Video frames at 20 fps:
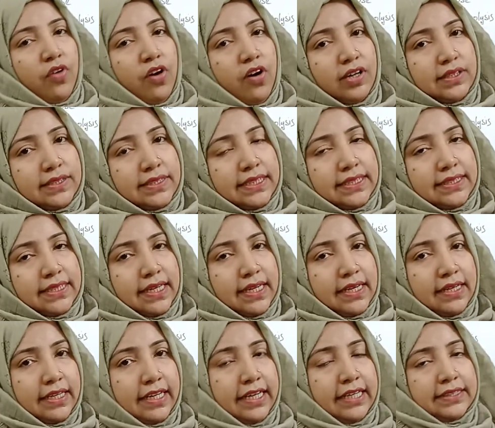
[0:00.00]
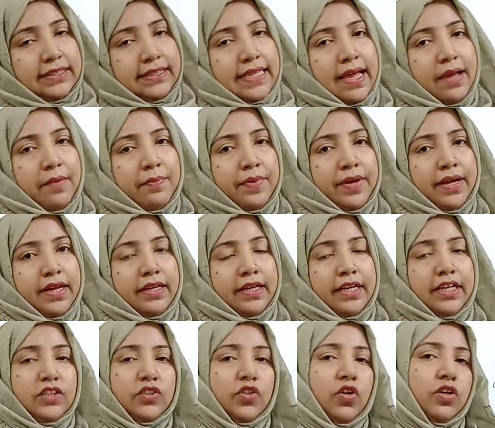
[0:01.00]
oxygen is happen,
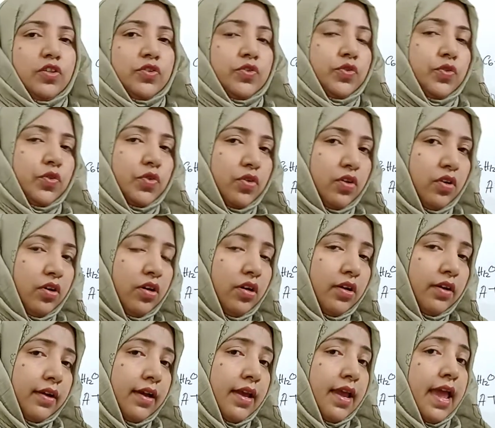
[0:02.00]
it's also called